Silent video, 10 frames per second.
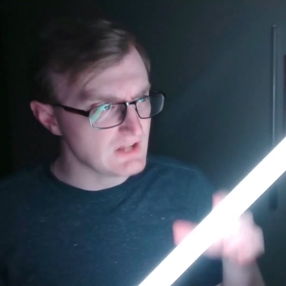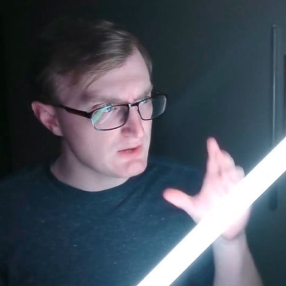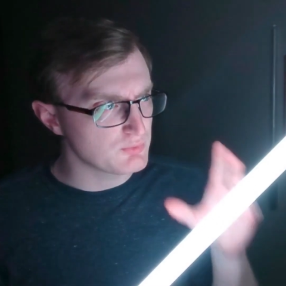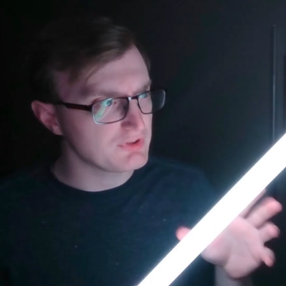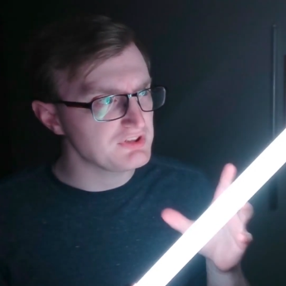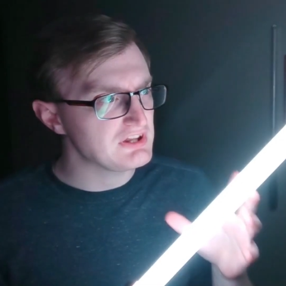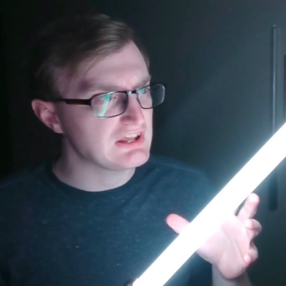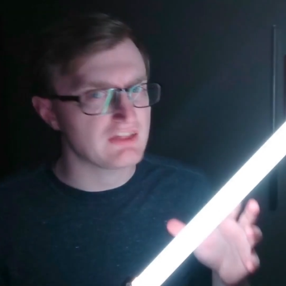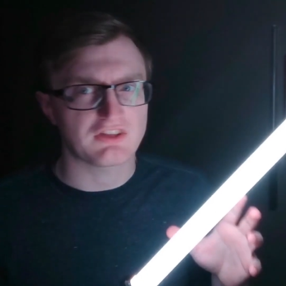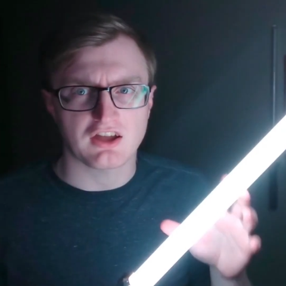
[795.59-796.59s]
I really need to
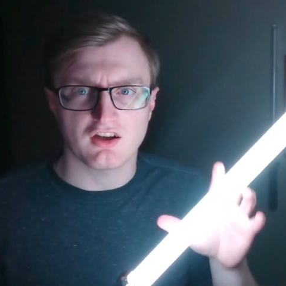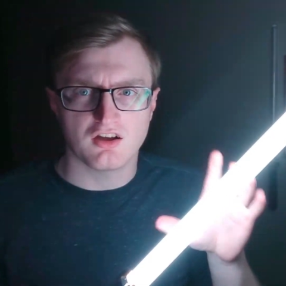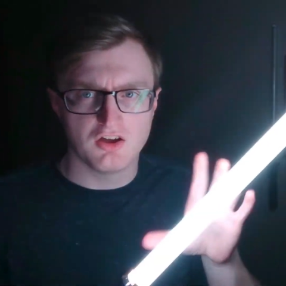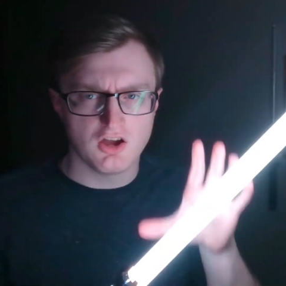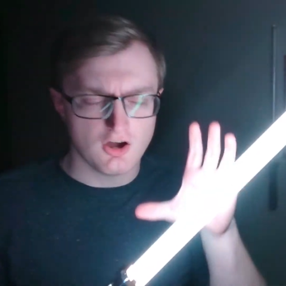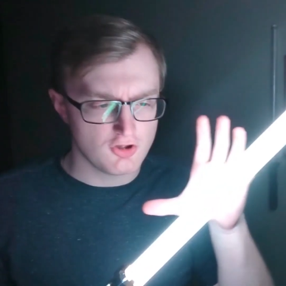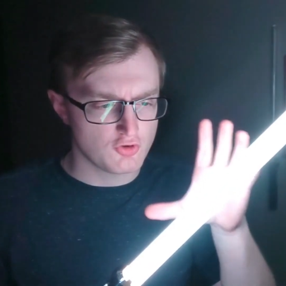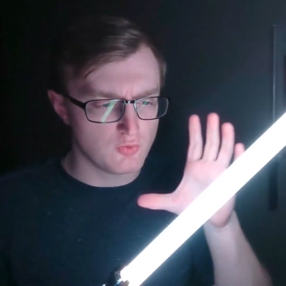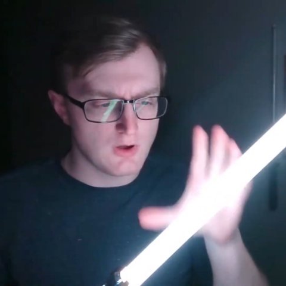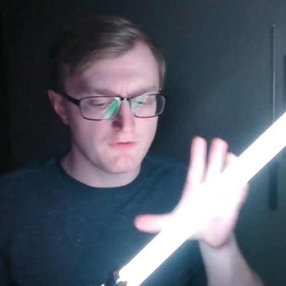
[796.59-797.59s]
get like a
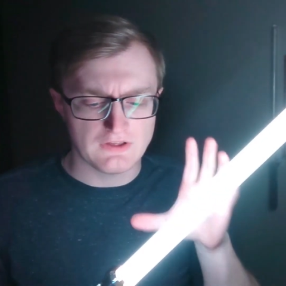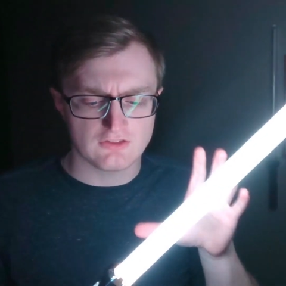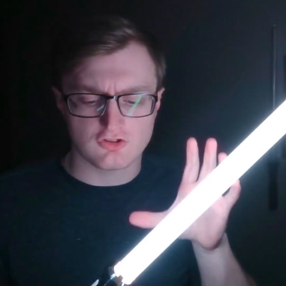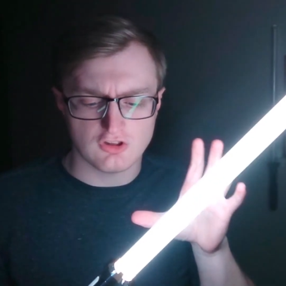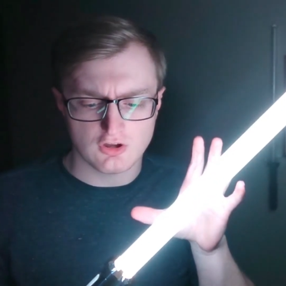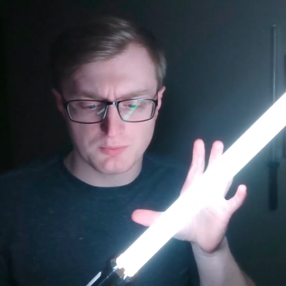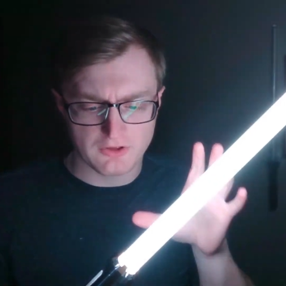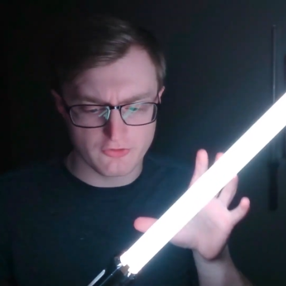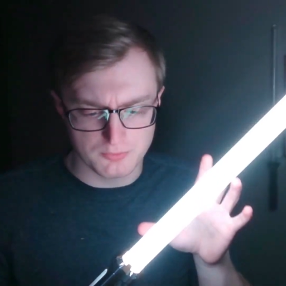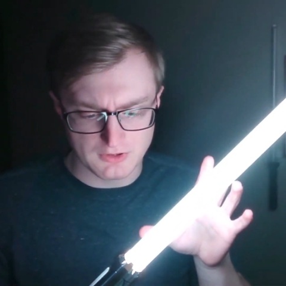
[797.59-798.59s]
12-inch
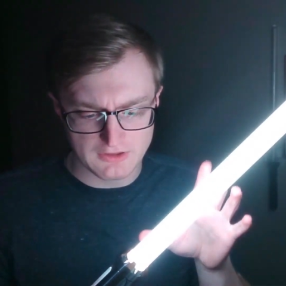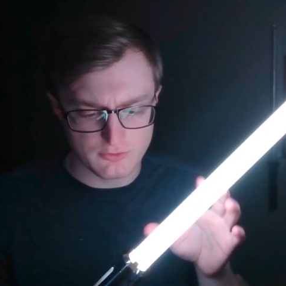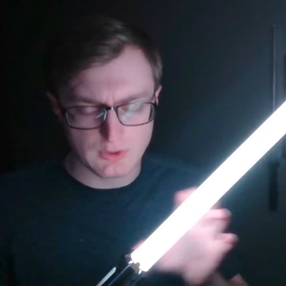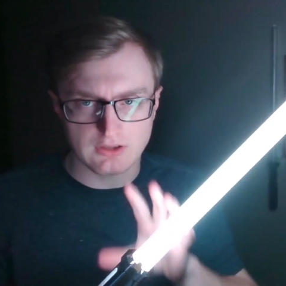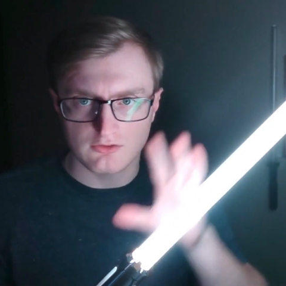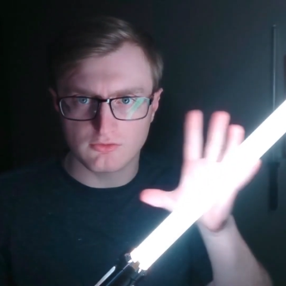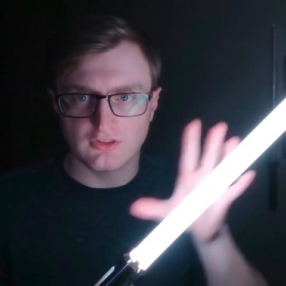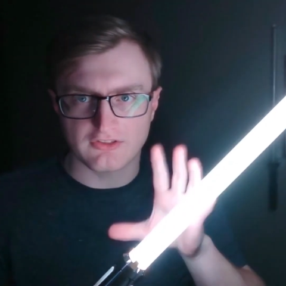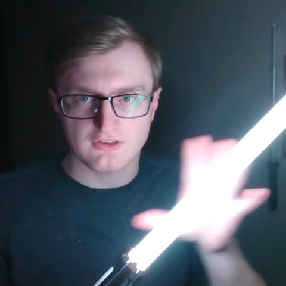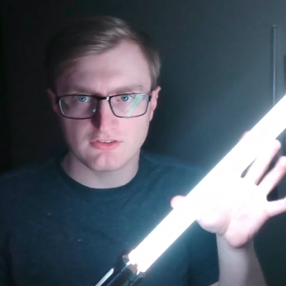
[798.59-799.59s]
NeoPixel blade so I can do
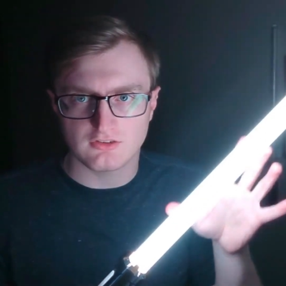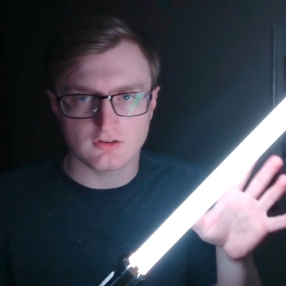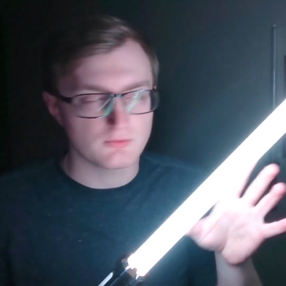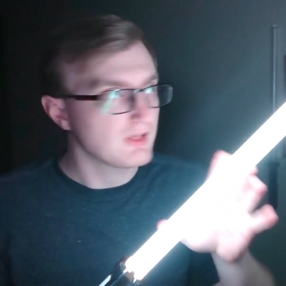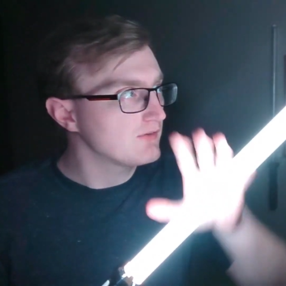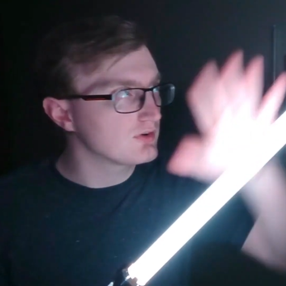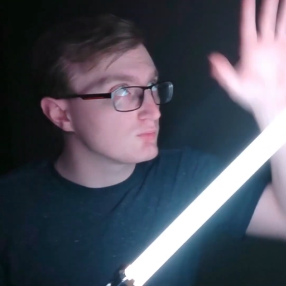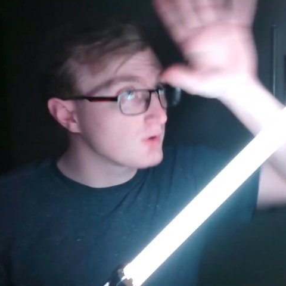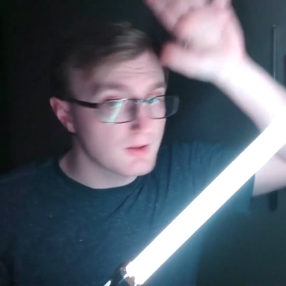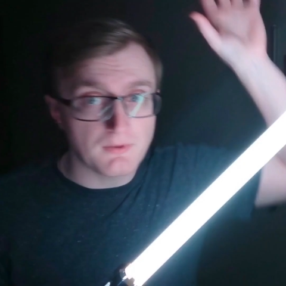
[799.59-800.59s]
this easier without having
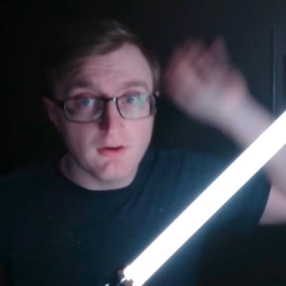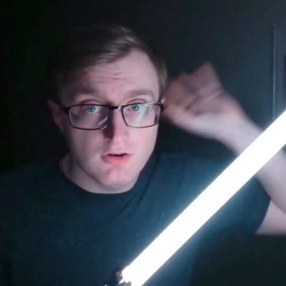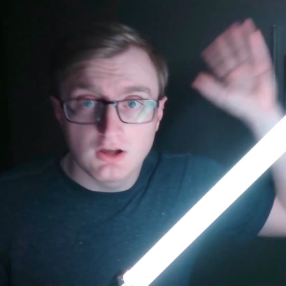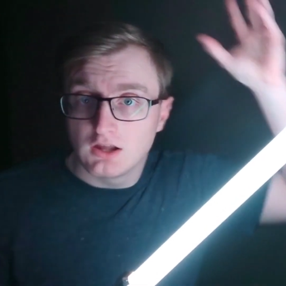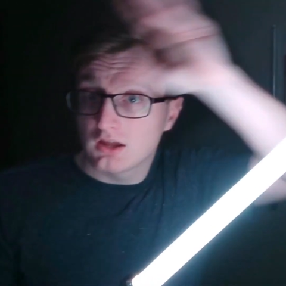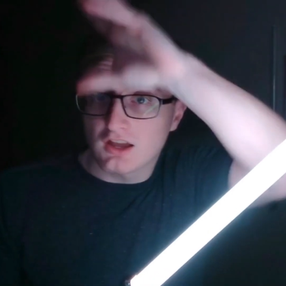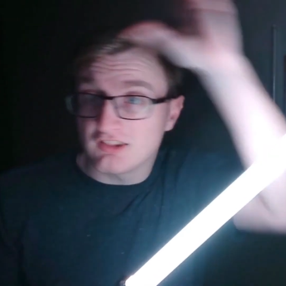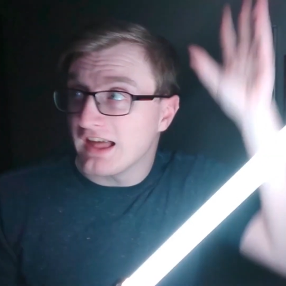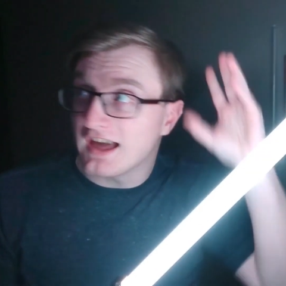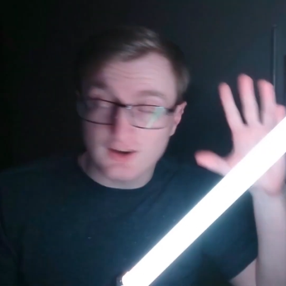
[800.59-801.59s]
to worry about
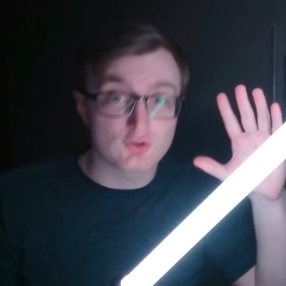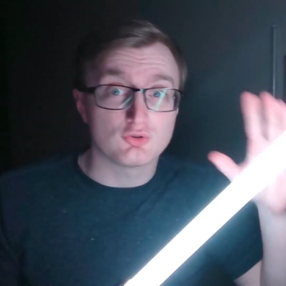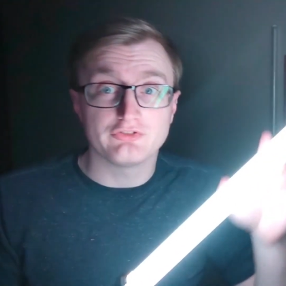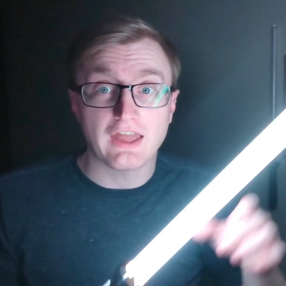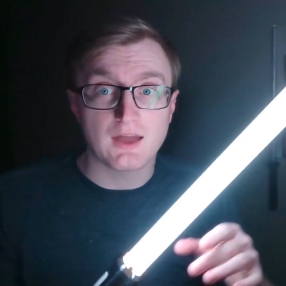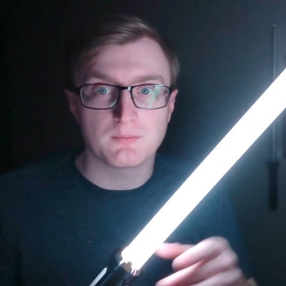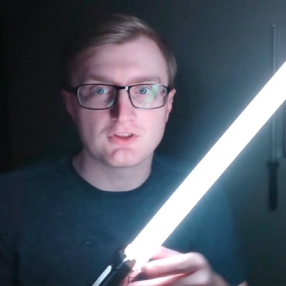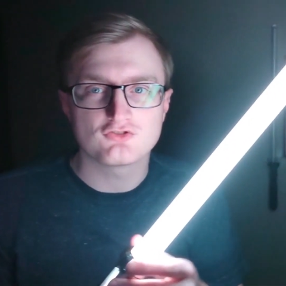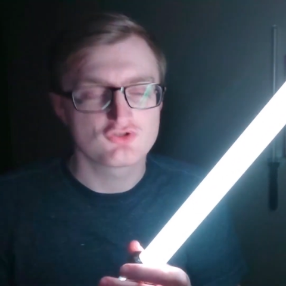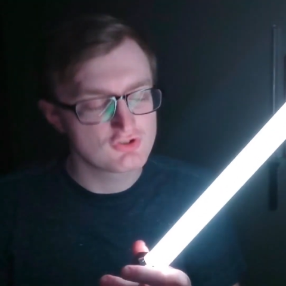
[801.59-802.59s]
collateral
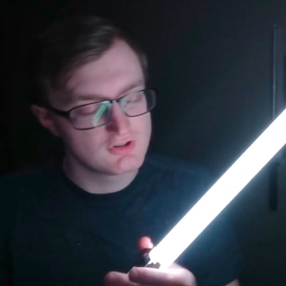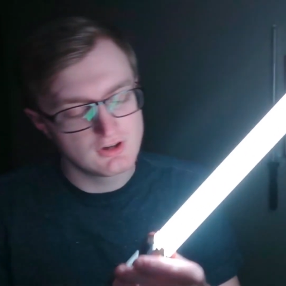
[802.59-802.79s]
damage.